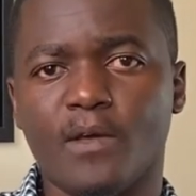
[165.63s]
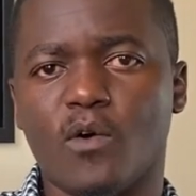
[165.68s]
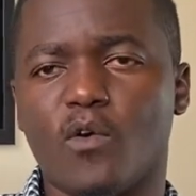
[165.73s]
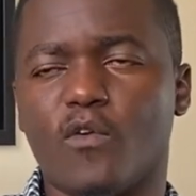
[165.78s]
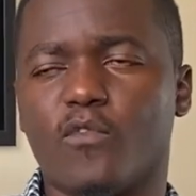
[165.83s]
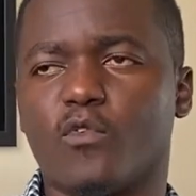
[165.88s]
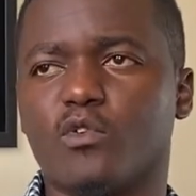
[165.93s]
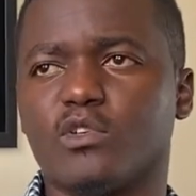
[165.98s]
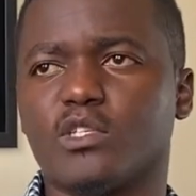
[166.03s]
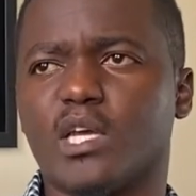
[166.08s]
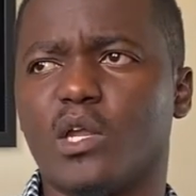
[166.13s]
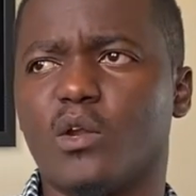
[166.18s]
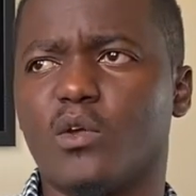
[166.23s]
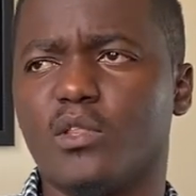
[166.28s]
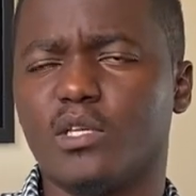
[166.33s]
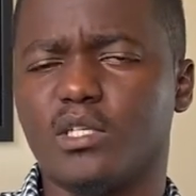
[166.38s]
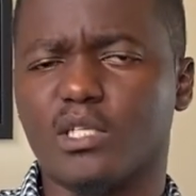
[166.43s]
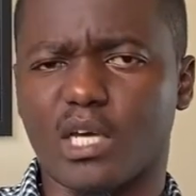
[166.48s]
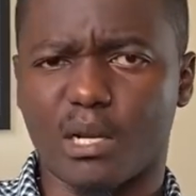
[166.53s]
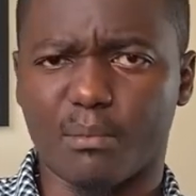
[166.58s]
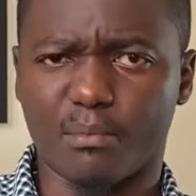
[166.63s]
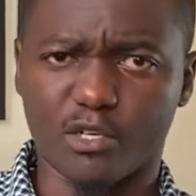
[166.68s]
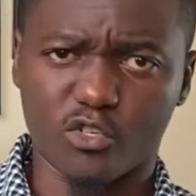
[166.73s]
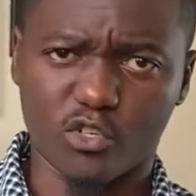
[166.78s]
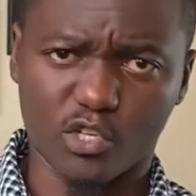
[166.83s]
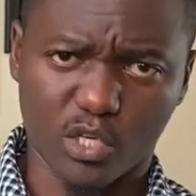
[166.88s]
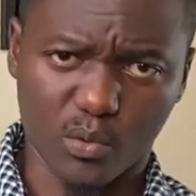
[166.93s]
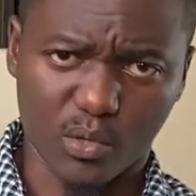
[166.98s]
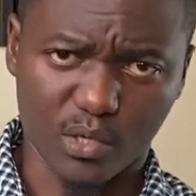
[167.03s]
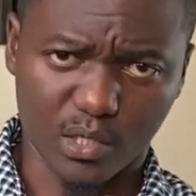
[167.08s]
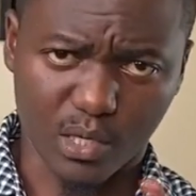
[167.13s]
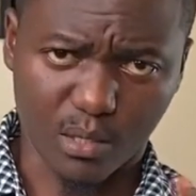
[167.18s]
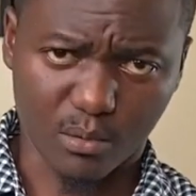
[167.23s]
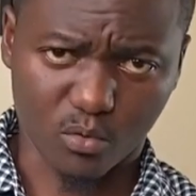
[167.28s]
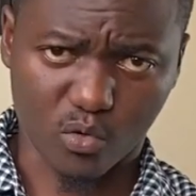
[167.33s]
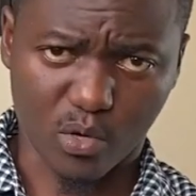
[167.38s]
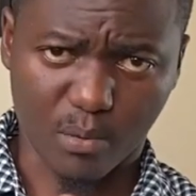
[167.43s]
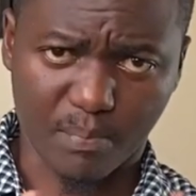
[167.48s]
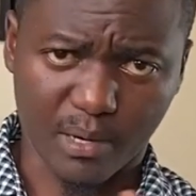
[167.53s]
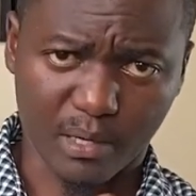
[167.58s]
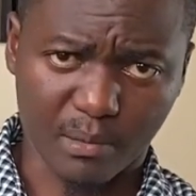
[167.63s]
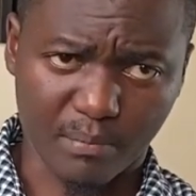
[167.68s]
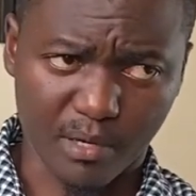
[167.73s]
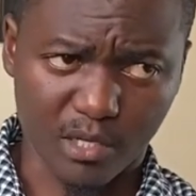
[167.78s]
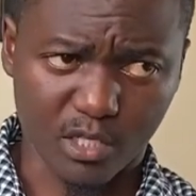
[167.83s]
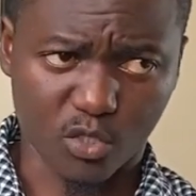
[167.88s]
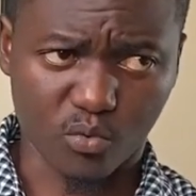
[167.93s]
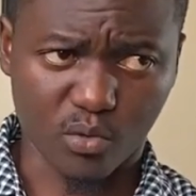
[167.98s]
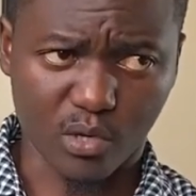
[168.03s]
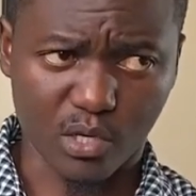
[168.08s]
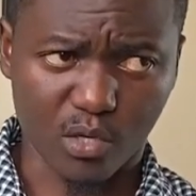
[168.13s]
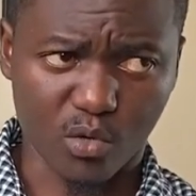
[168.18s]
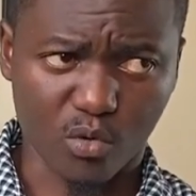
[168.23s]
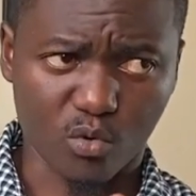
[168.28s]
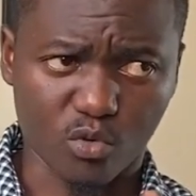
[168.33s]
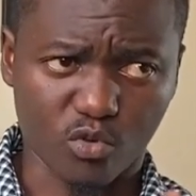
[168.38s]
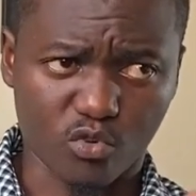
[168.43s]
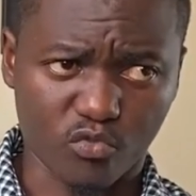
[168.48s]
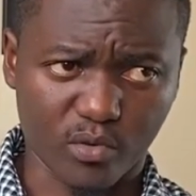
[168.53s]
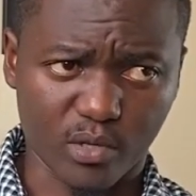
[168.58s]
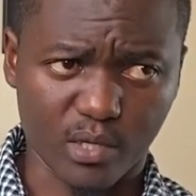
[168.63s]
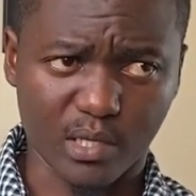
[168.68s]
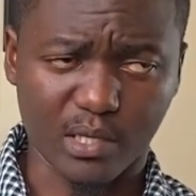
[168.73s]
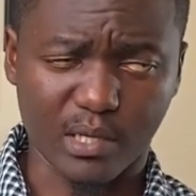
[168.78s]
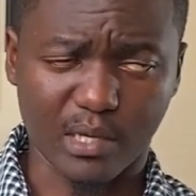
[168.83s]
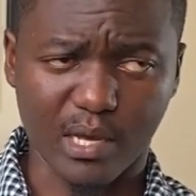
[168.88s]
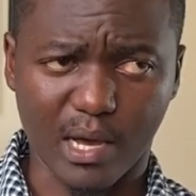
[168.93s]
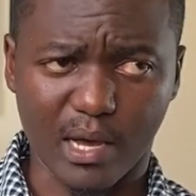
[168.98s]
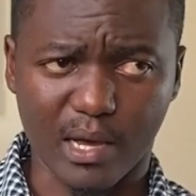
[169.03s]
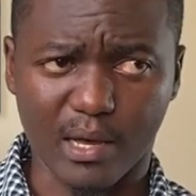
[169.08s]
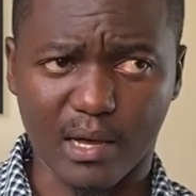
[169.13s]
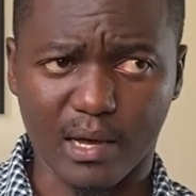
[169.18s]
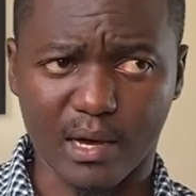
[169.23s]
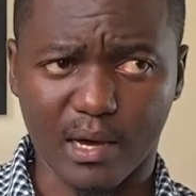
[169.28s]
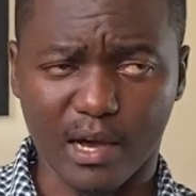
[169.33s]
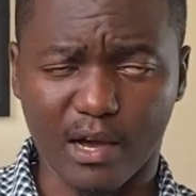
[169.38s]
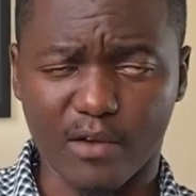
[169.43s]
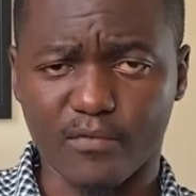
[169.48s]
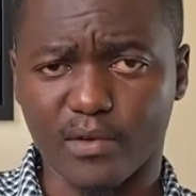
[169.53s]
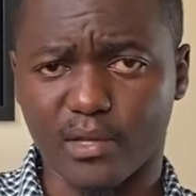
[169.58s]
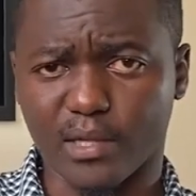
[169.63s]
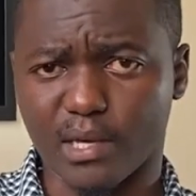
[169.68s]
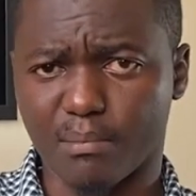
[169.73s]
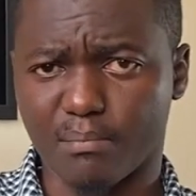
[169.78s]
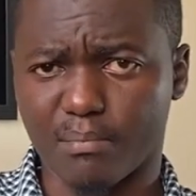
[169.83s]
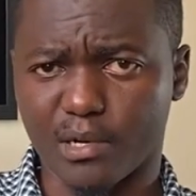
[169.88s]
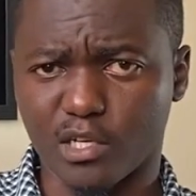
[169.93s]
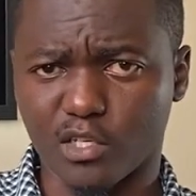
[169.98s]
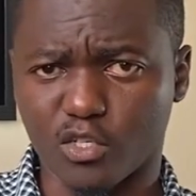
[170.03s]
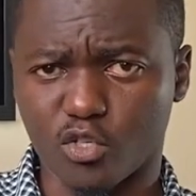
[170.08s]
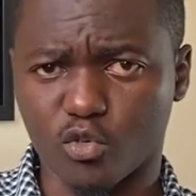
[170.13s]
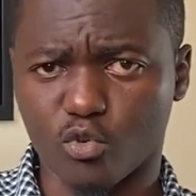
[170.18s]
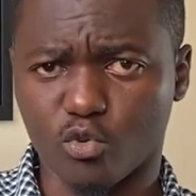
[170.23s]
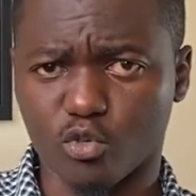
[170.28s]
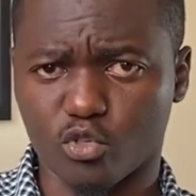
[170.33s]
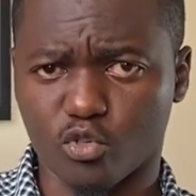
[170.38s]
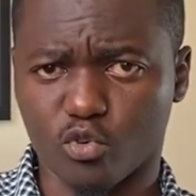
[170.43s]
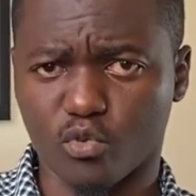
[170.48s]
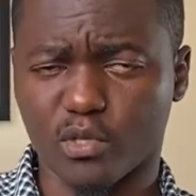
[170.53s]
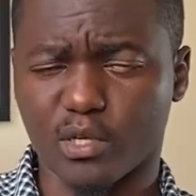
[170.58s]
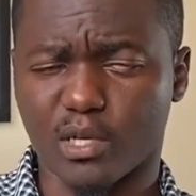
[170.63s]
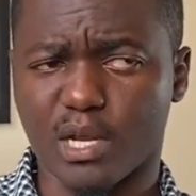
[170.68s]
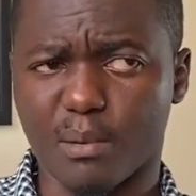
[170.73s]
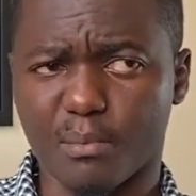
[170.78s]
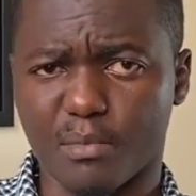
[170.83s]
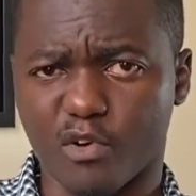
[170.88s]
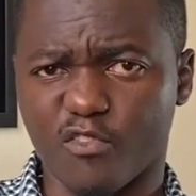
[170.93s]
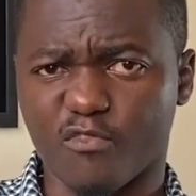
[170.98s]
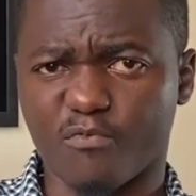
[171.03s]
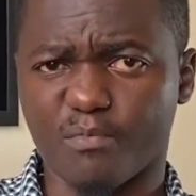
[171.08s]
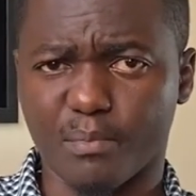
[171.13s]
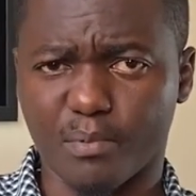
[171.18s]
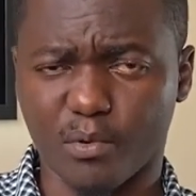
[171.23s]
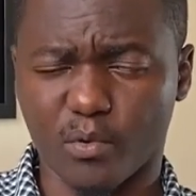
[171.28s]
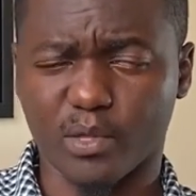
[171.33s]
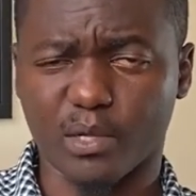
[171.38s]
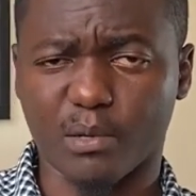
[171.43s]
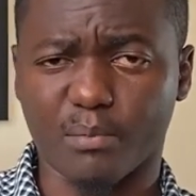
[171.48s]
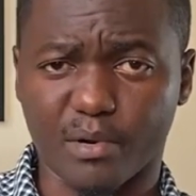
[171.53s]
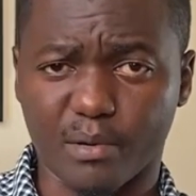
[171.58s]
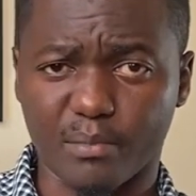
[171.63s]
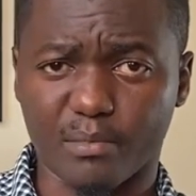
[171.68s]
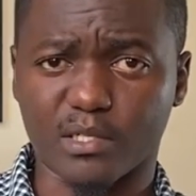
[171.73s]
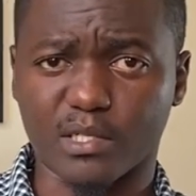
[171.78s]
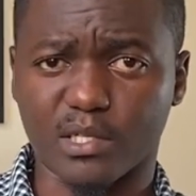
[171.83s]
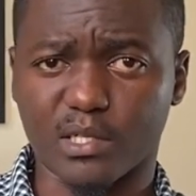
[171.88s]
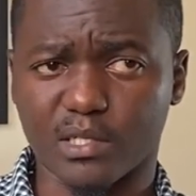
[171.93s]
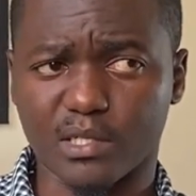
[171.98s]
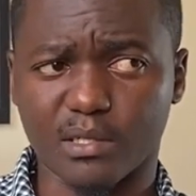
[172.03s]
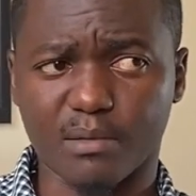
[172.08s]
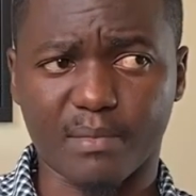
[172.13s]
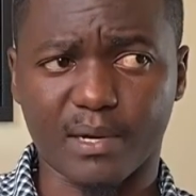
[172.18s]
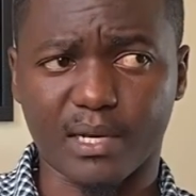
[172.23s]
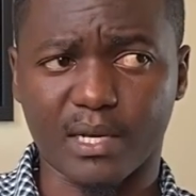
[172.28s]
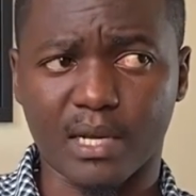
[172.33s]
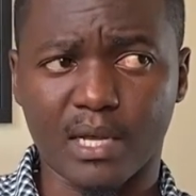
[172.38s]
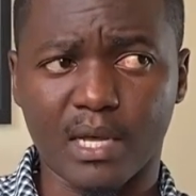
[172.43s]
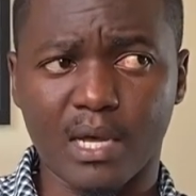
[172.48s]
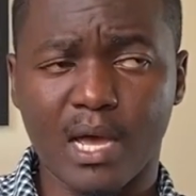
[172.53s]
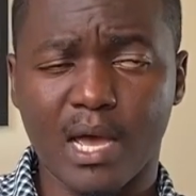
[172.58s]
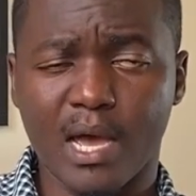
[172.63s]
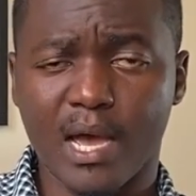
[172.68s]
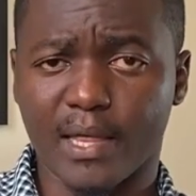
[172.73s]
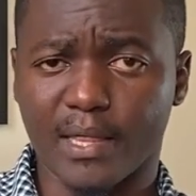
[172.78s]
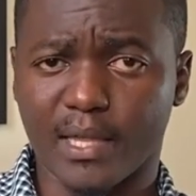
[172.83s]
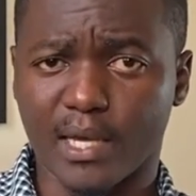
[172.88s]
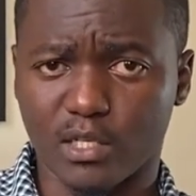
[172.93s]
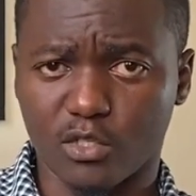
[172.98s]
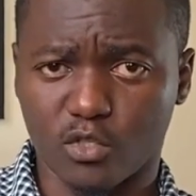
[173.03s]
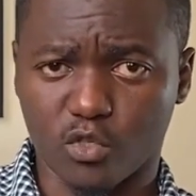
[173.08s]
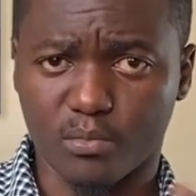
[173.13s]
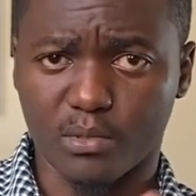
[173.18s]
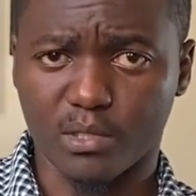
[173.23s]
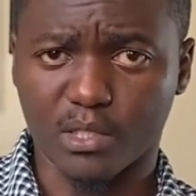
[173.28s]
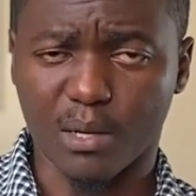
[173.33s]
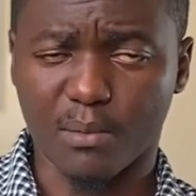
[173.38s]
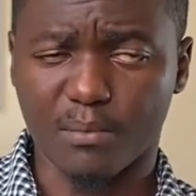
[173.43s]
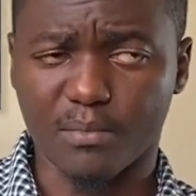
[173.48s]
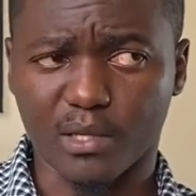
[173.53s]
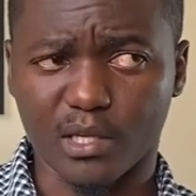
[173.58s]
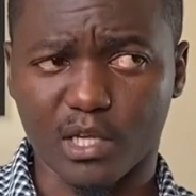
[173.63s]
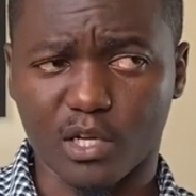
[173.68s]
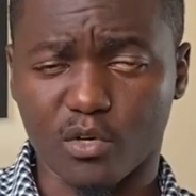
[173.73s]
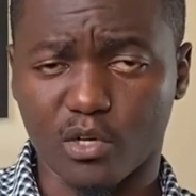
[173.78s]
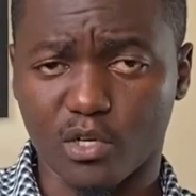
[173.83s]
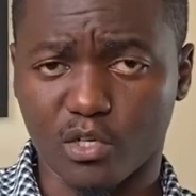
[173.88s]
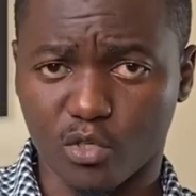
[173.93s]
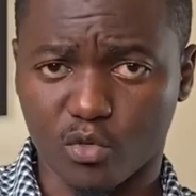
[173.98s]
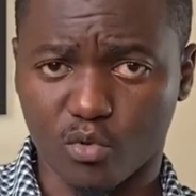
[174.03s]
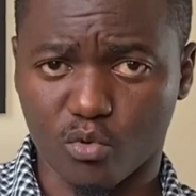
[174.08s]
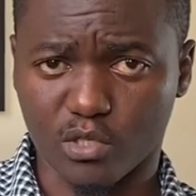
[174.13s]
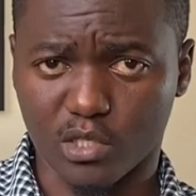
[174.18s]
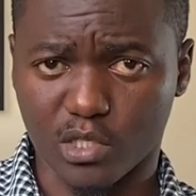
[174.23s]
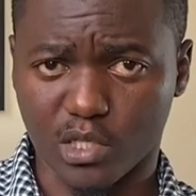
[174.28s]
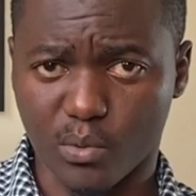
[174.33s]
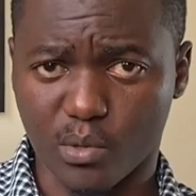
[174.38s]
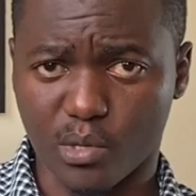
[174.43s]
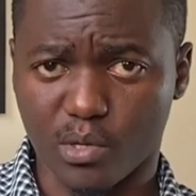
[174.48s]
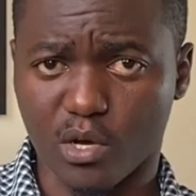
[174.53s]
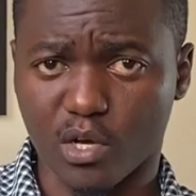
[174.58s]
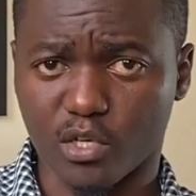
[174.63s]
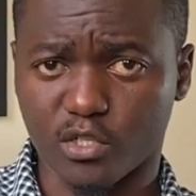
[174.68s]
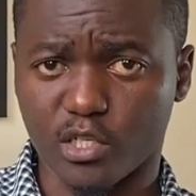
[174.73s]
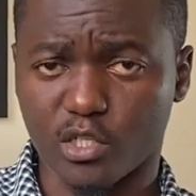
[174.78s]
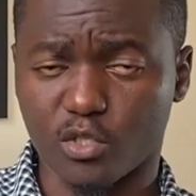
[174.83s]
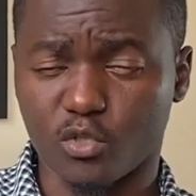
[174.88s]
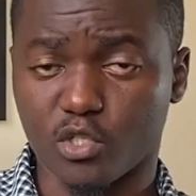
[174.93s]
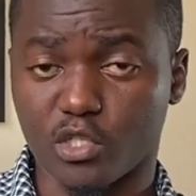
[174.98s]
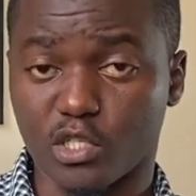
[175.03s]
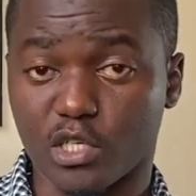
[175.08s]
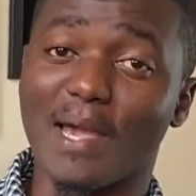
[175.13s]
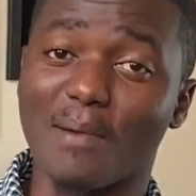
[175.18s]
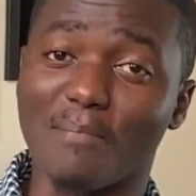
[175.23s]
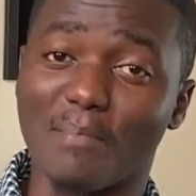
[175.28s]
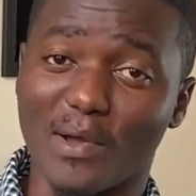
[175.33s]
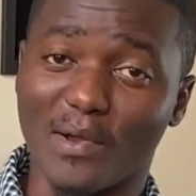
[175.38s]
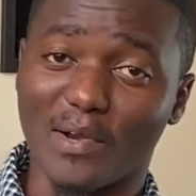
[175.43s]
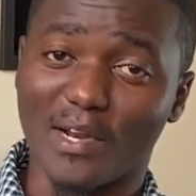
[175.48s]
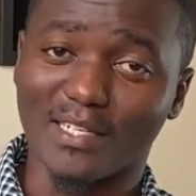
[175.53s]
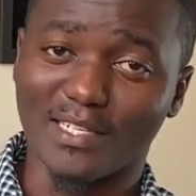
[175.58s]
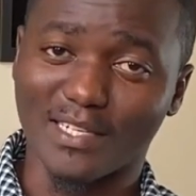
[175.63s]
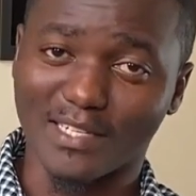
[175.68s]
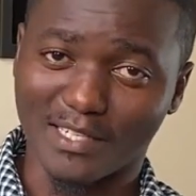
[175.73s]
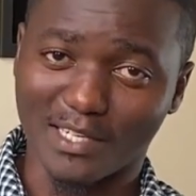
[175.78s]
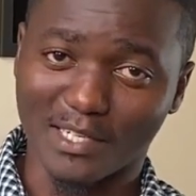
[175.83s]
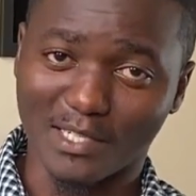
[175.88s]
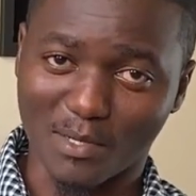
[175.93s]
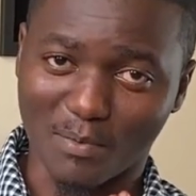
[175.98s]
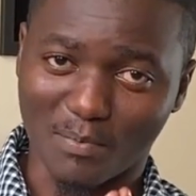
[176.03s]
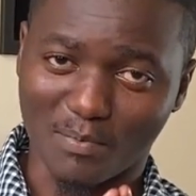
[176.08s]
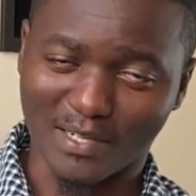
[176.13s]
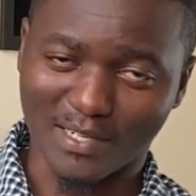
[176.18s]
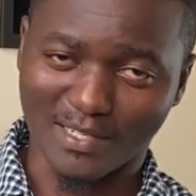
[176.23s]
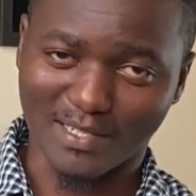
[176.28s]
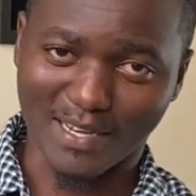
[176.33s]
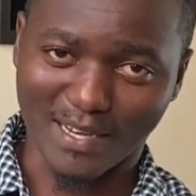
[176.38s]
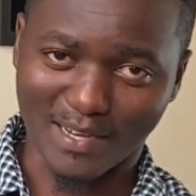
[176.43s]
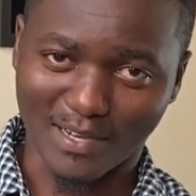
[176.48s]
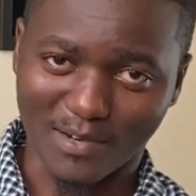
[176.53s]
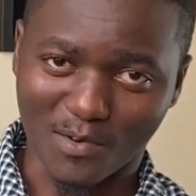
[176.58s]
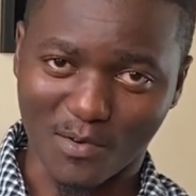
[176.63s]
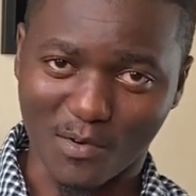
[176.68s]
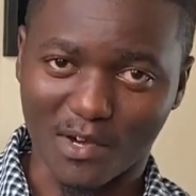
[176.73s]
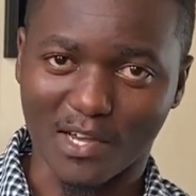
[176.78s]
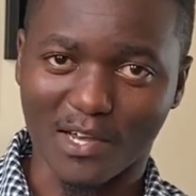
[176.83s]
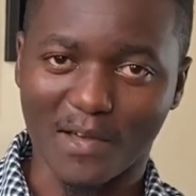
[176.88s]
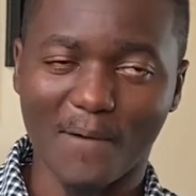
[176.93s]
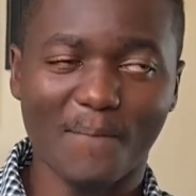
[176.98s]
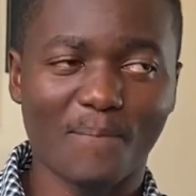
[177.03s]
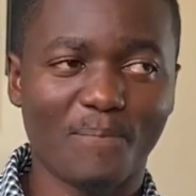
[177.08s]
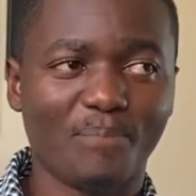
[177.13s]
Of course, I know this can be tricky when it comes to apartments when you're not really having the ability to control the number of people on the premises, but that should be something that you need to consider when you're actually choosing a biodigester septic tank. Okay.